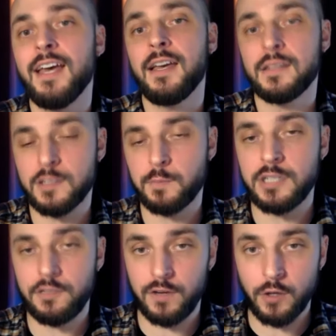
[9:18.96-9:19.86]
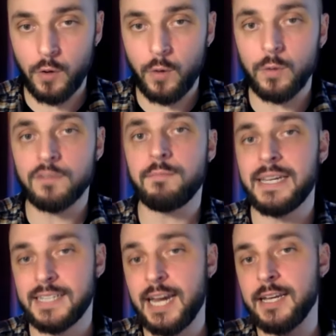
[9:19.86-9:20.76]
the specific goal of
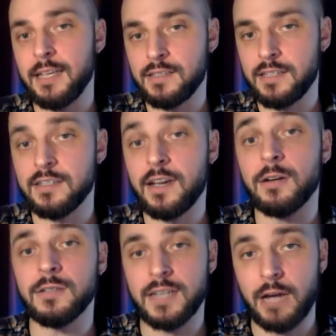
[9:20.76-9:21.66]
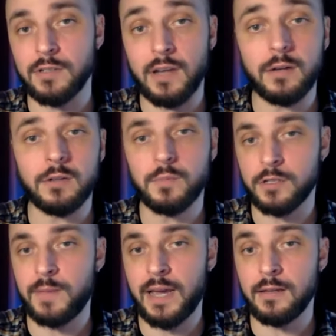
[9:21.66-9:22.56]
maintaining this insiders and outsiders
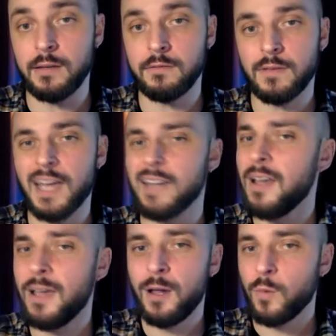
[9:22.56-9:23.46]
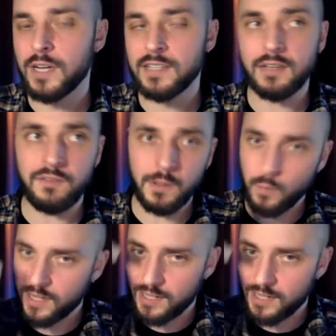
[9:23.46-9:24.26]
perspective. And when I say fieldwork, it